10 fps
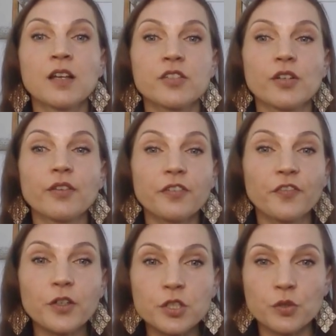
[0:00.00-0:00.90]
so the
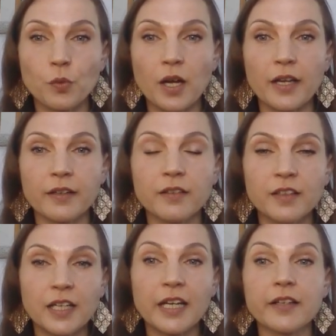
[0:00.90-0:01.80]
first one
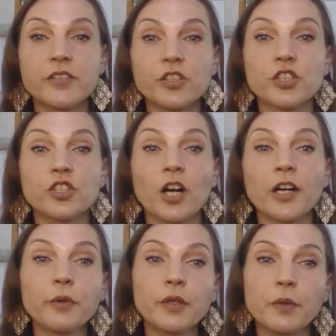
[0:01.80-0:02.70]
is
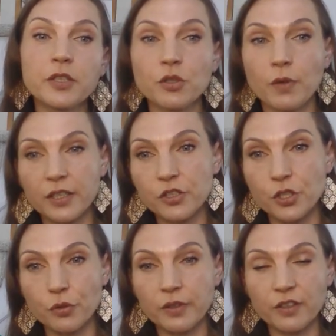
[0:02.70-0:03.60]
start with what you want to
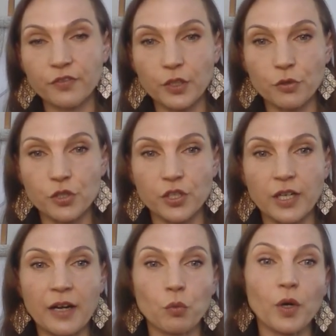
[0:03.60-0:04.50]
do in the future
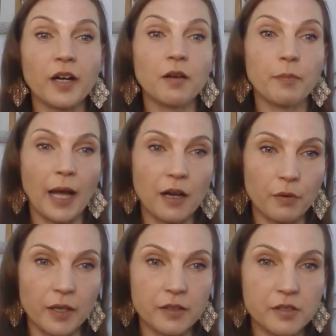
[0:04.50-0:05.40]
and work
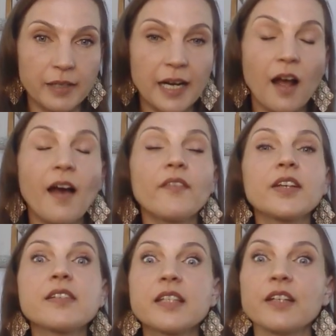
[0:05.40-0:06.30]
backwards, right?
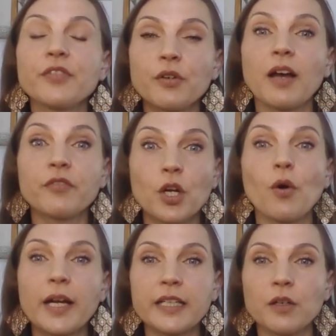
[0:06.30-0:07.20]
Obviously, if you have no
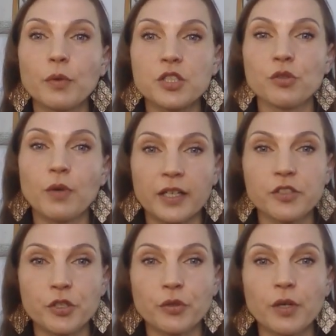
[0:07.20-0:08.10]
idea what you want to
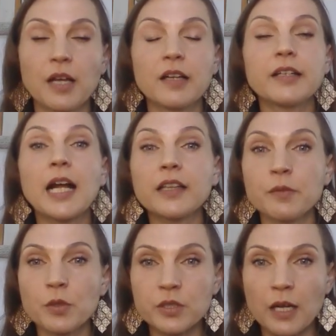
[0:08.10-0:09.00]
do, not the
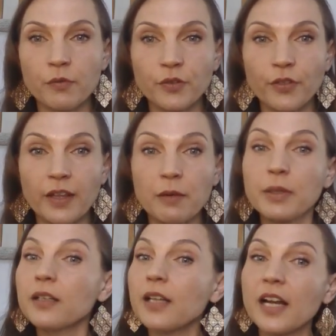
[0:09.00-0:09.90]
most helpful thing,
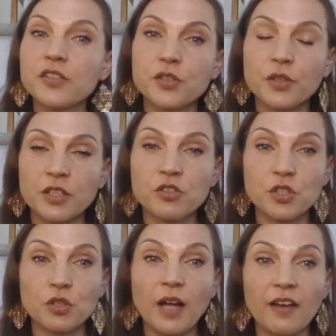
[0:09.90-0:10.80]
but a lot of students
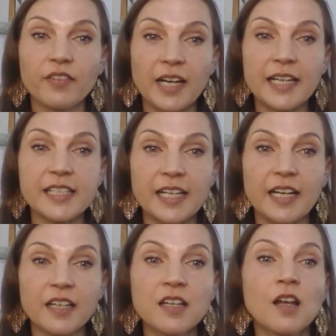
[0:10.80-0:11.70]
do have an
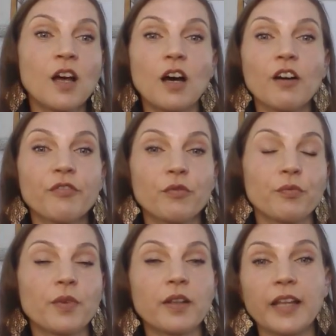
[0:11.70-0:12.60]
idea of
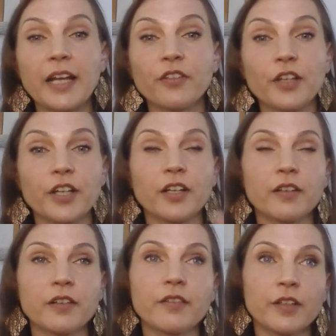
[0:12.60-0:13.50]
like
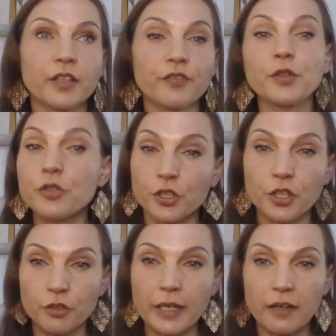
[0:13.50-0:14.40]
their future
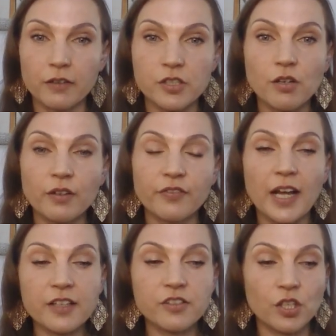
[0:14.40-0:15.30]
career. So if
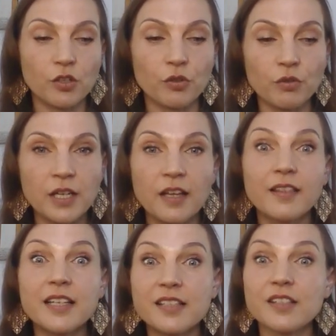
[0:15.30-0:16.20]
that's you,
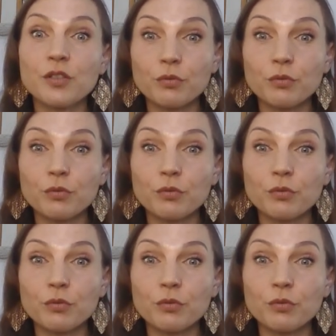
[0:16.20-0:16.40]
this is a